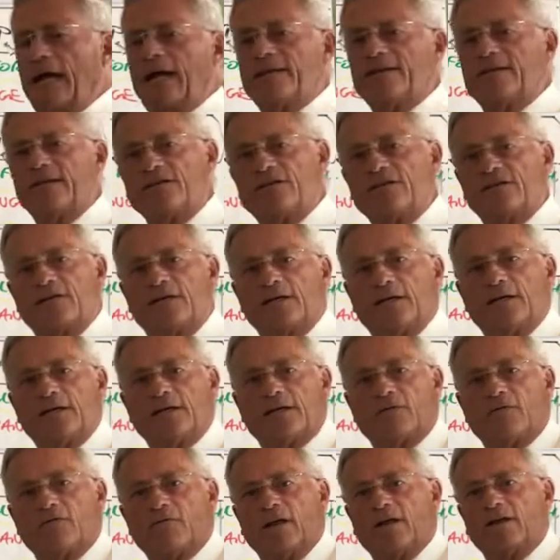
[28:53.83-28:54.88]
and this
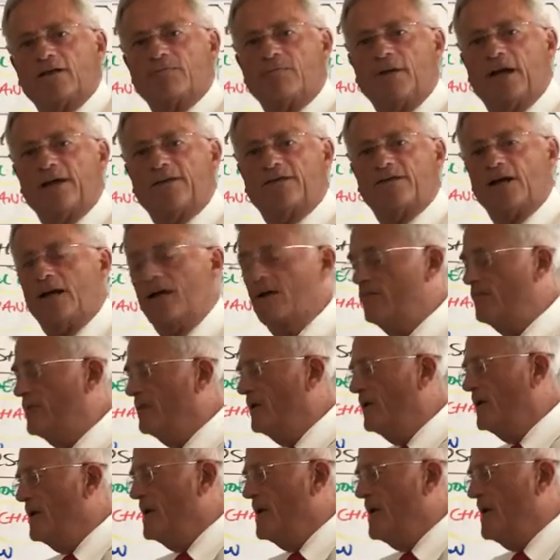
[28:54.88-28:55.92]
here runs by
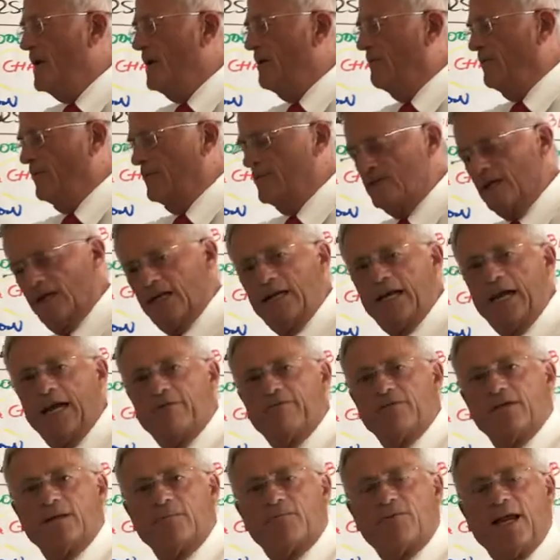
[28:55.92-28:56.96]
itself. We still
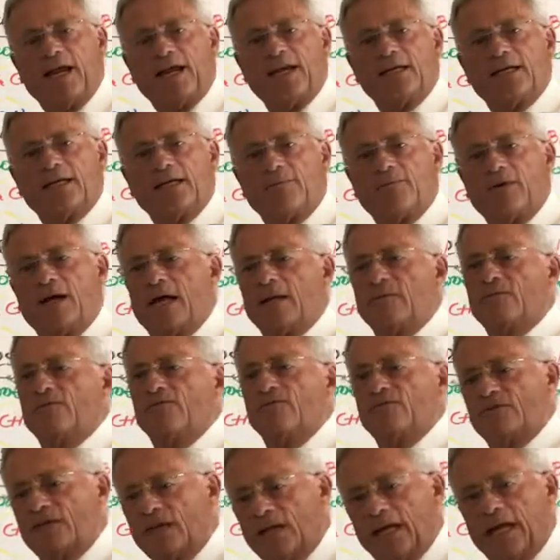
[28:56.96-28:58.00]
have the planning
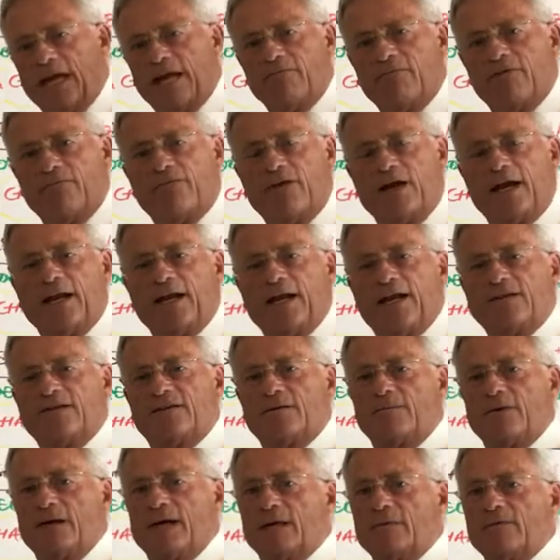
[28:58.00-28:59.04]
department, we still have a finance
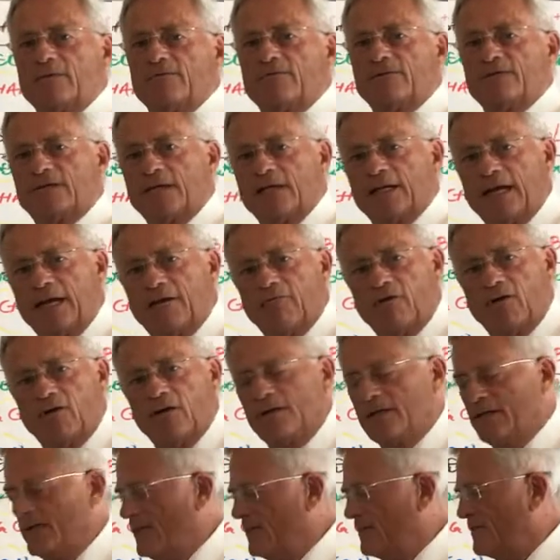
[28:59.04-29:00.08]
department, we still have
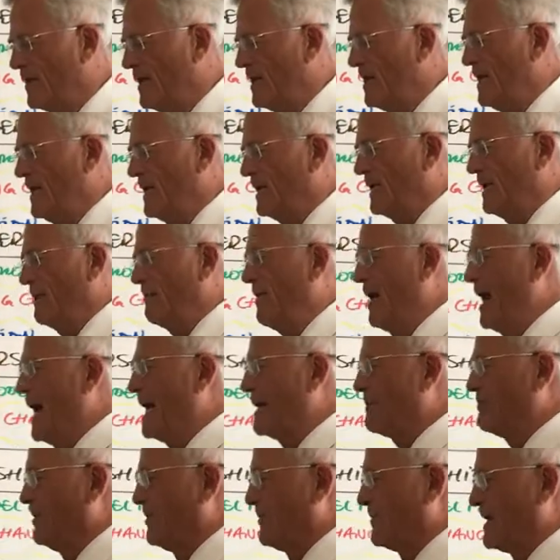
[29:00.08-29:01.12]
all these
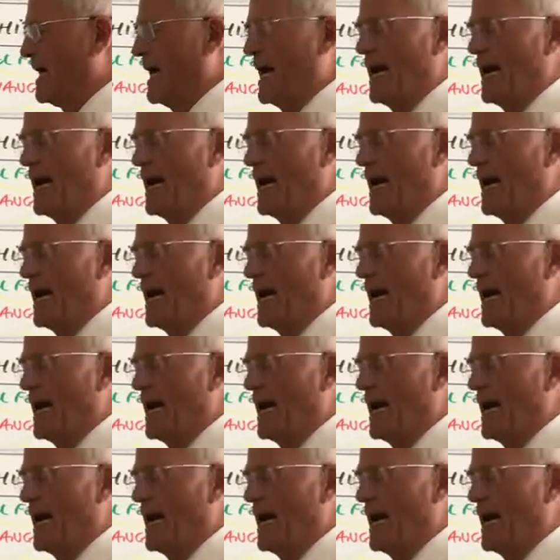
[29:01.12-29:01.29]
departments,